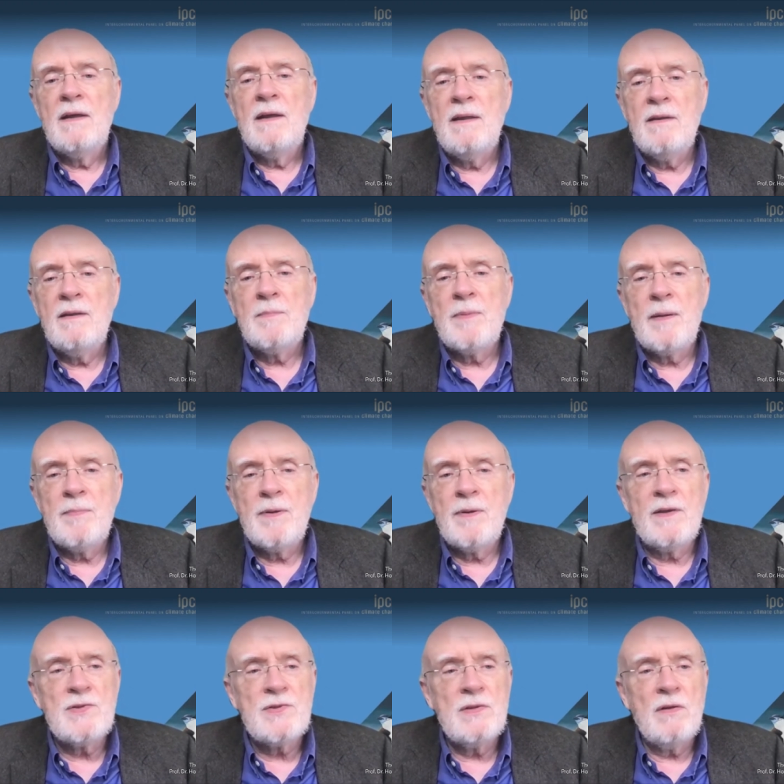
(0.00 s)
in the
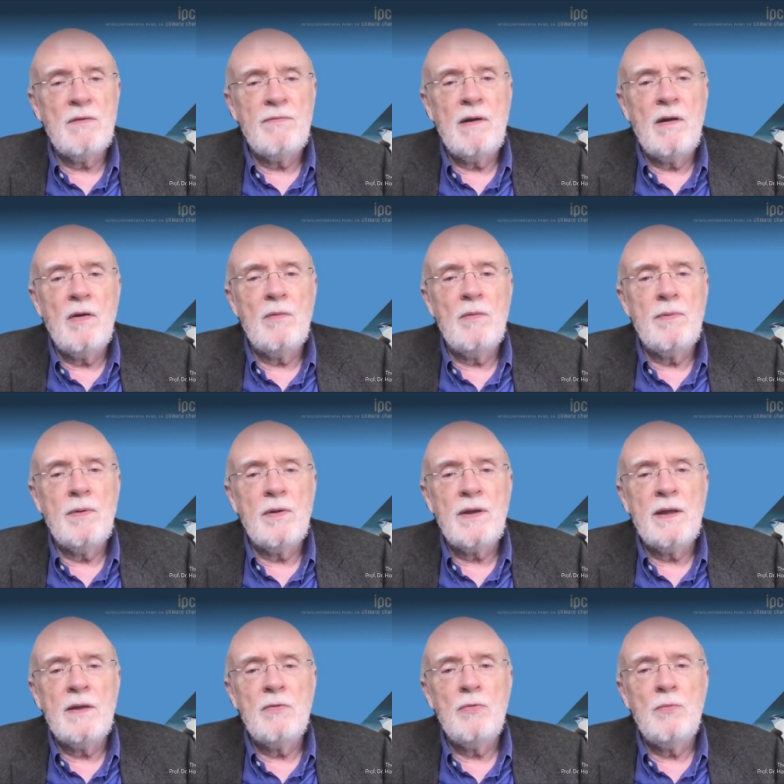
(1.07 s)
preparation of our
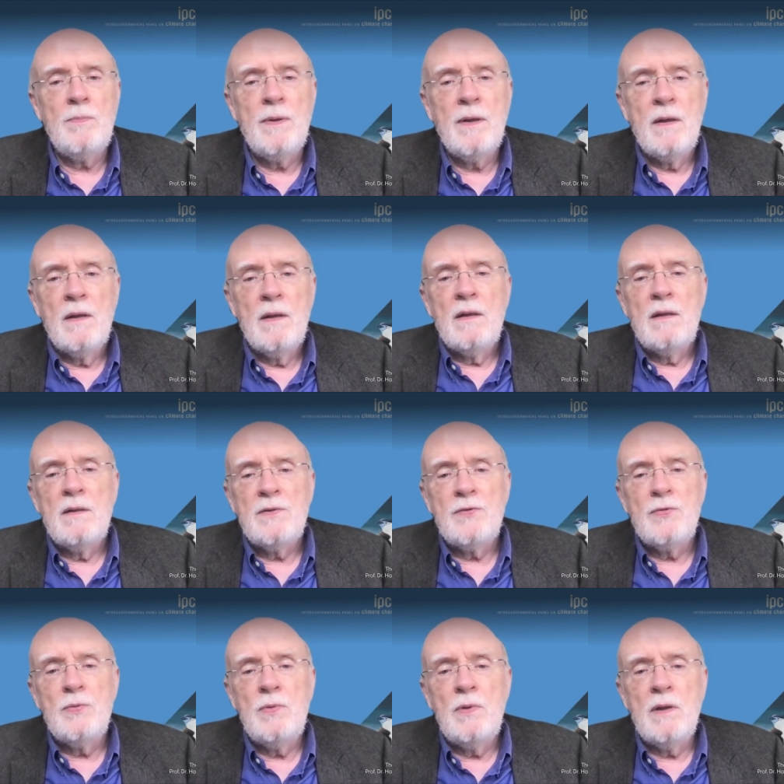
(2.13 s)
working group uh,
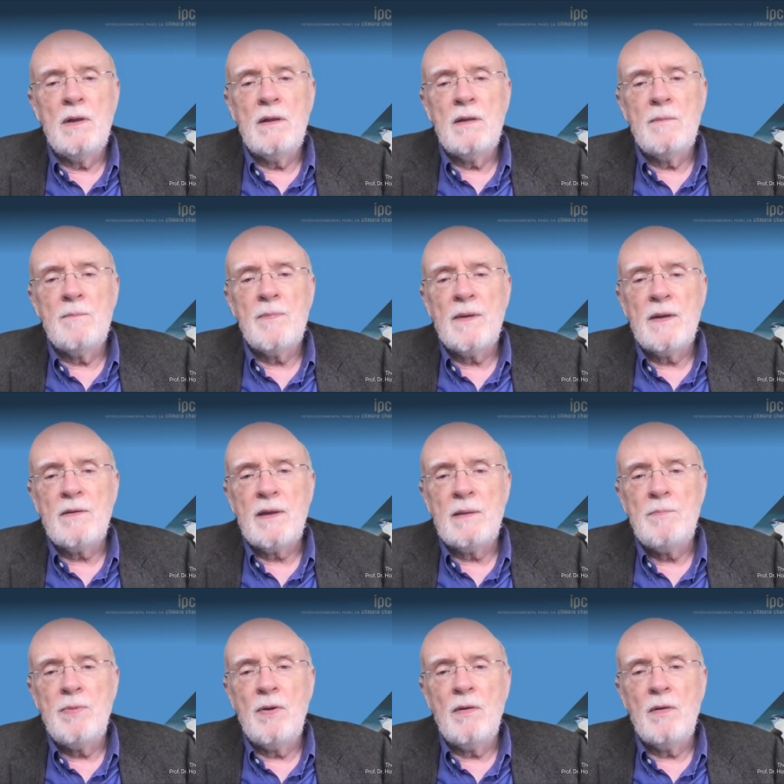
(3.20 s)
two um,
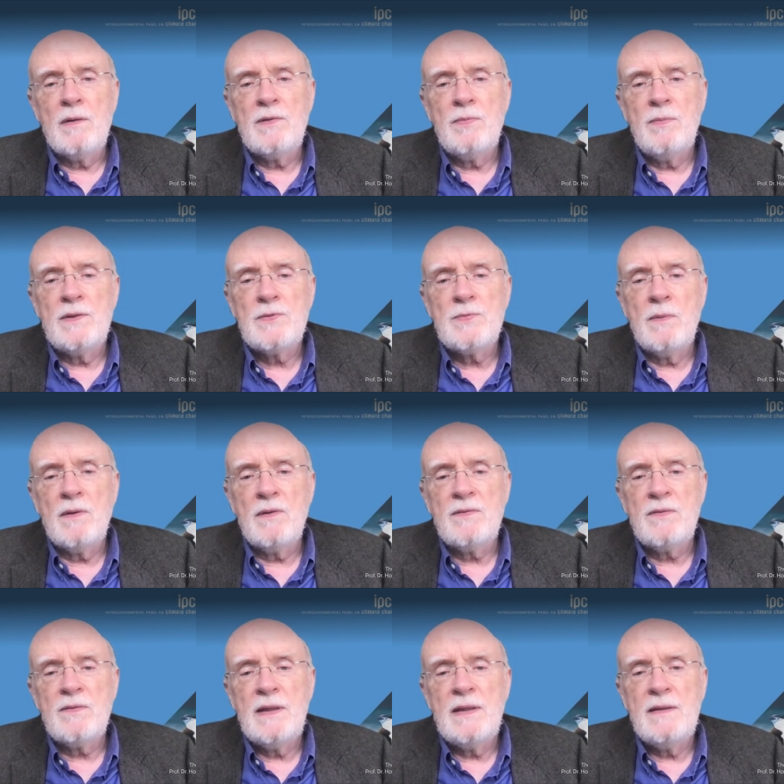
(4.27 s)
report, which
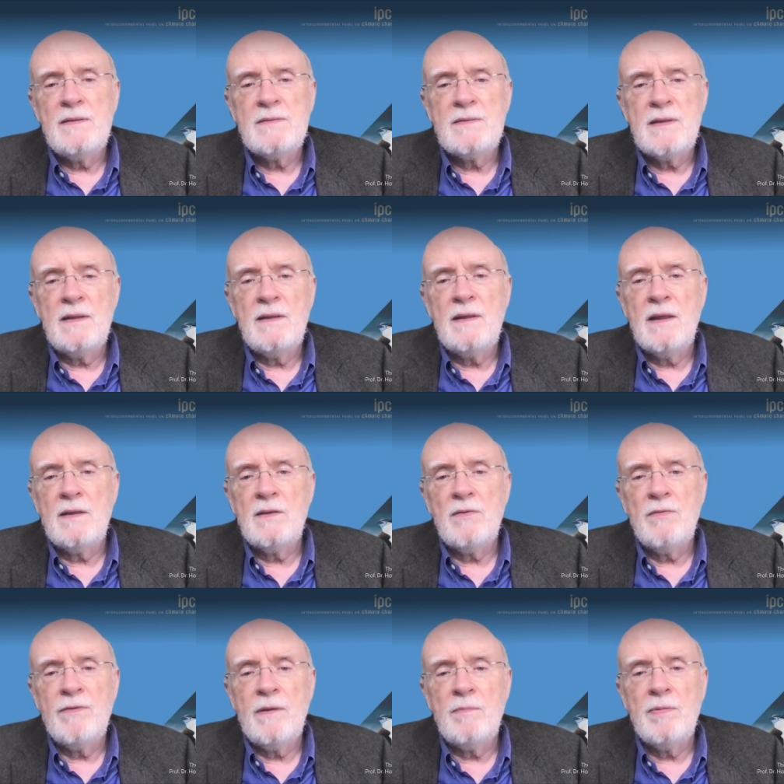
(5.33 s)
was released in the end
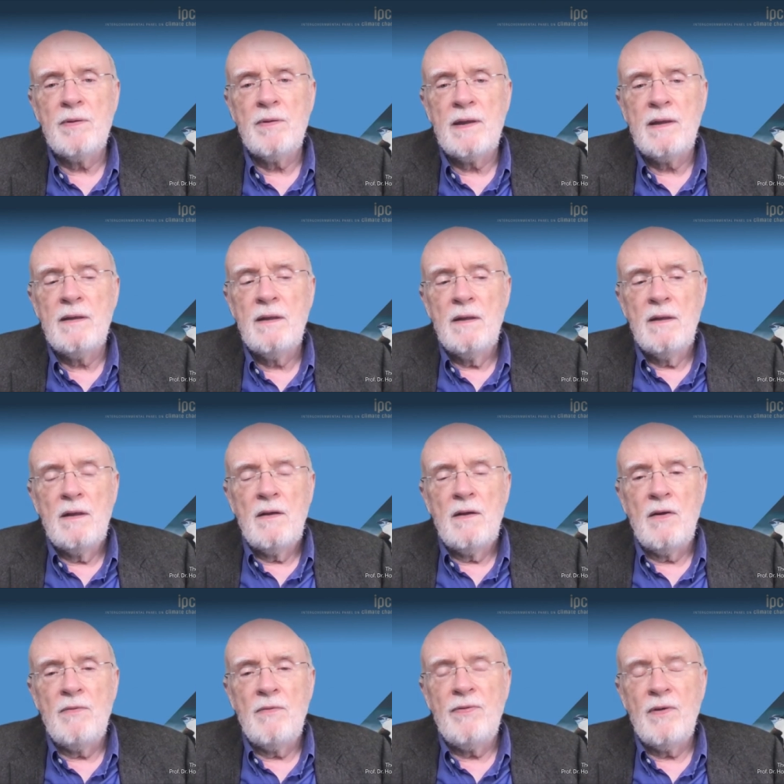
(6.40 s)
of February
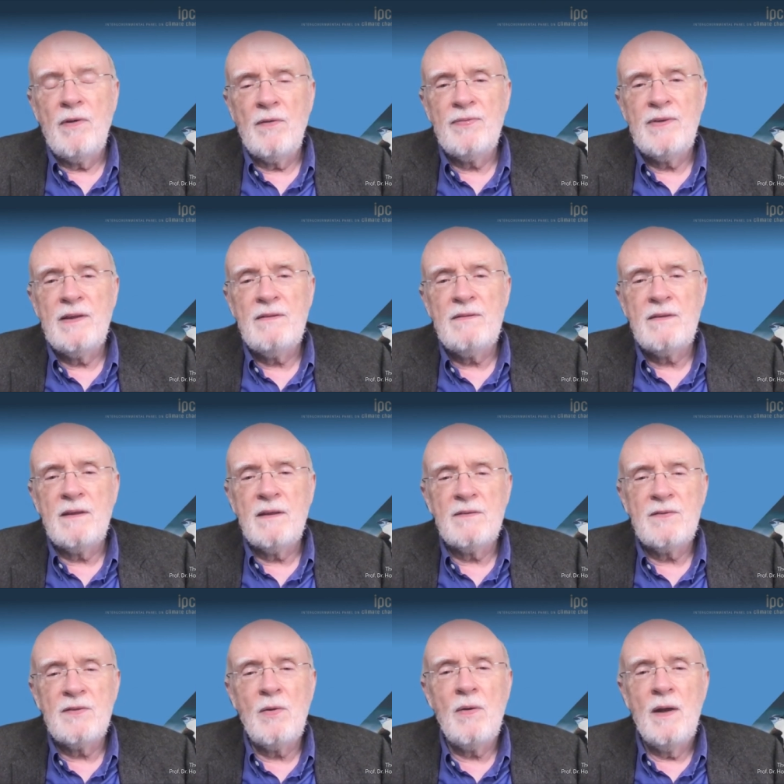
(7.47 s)
of, of this year.
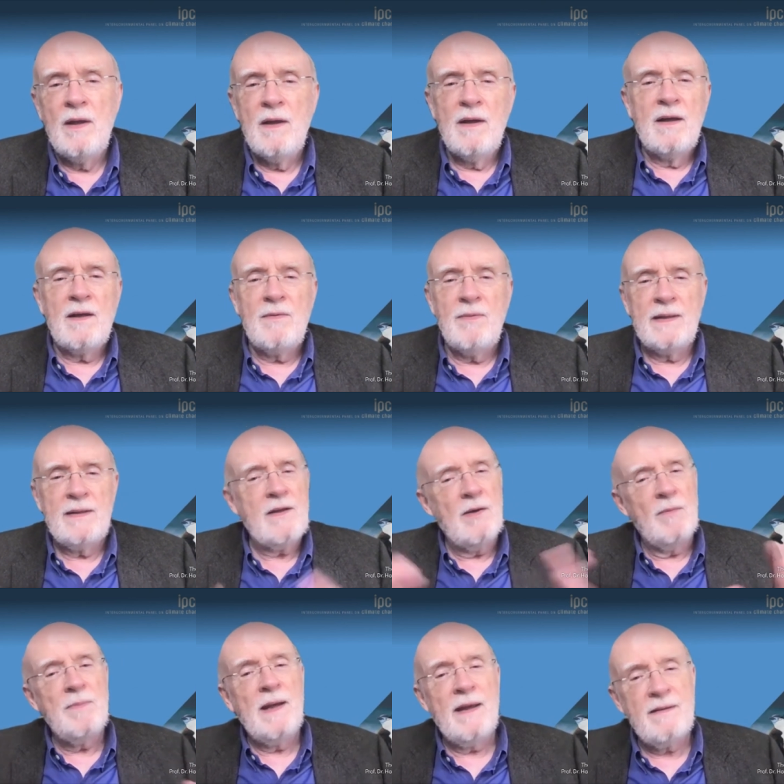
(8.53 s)
So quite a
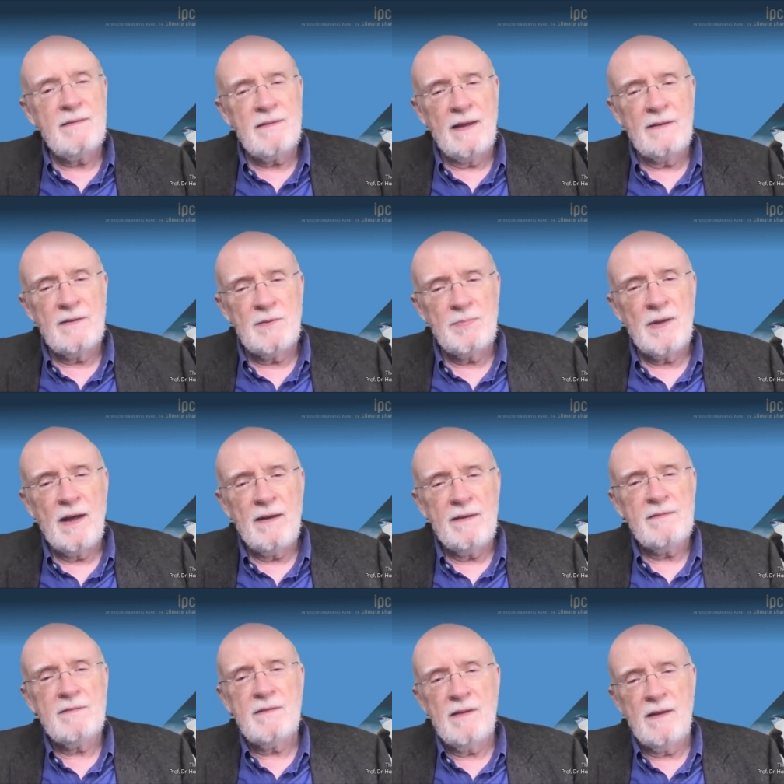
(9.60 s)
complex
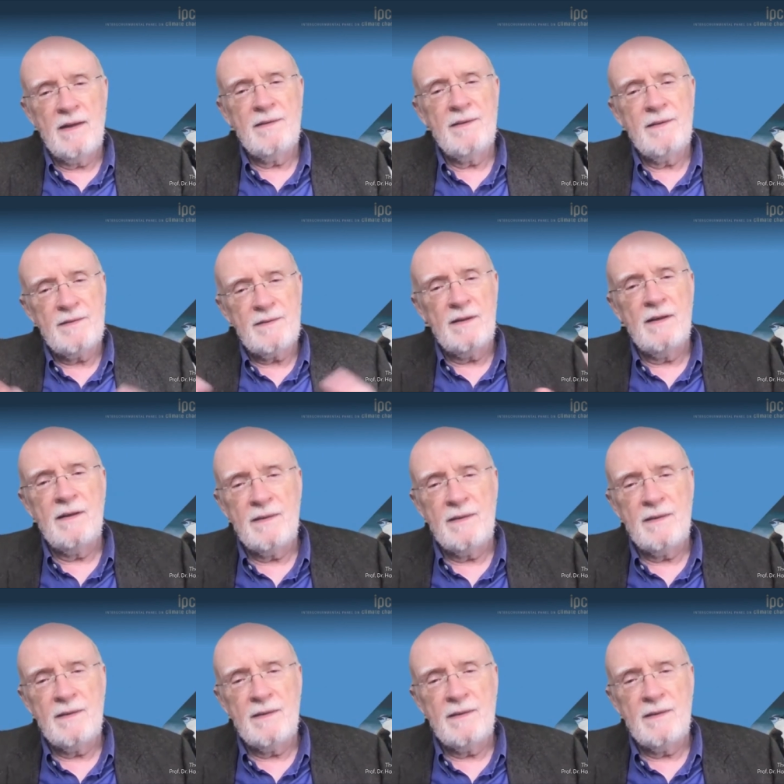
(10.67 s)
enterprise and it's, mm.